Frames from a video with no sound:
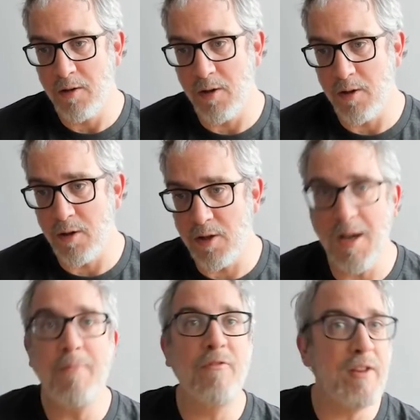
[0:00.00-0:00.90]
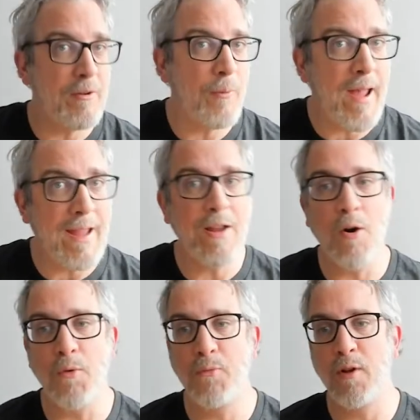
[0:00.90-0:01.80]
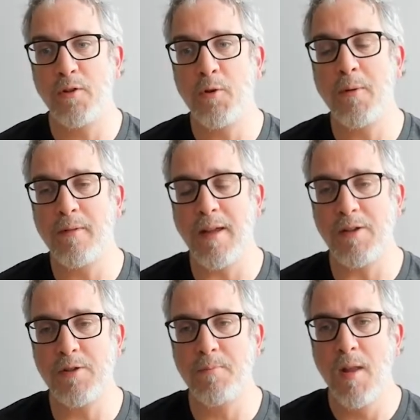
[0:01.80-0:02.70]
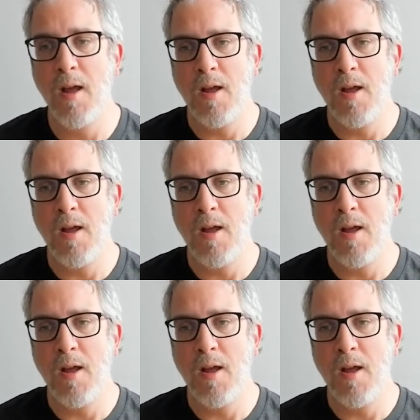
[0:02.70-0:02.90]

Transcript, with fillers: Symfony way of doing things.